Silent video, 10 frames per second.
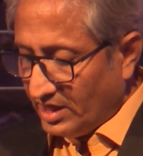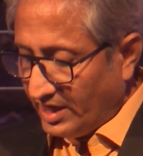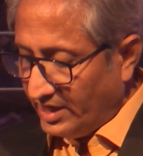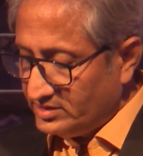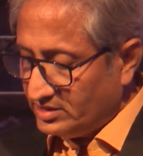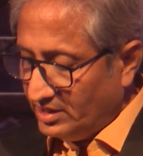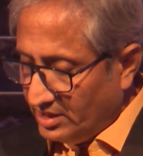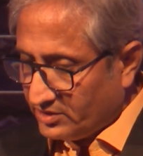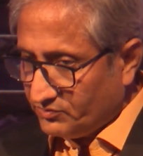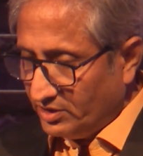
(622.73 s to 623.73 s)
as
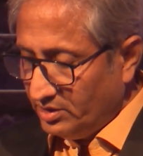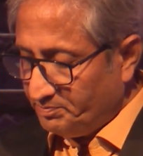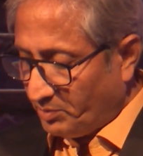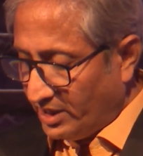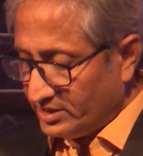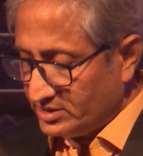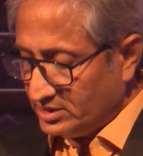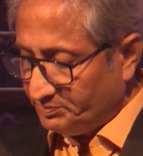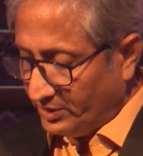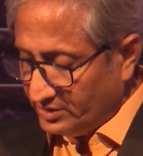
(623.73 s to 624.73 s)
equal
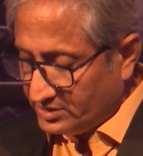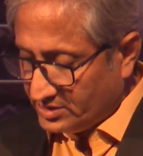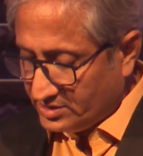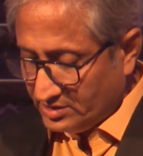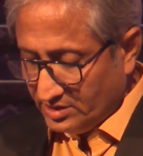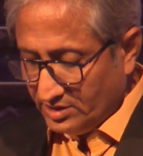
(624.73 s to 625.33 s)
participants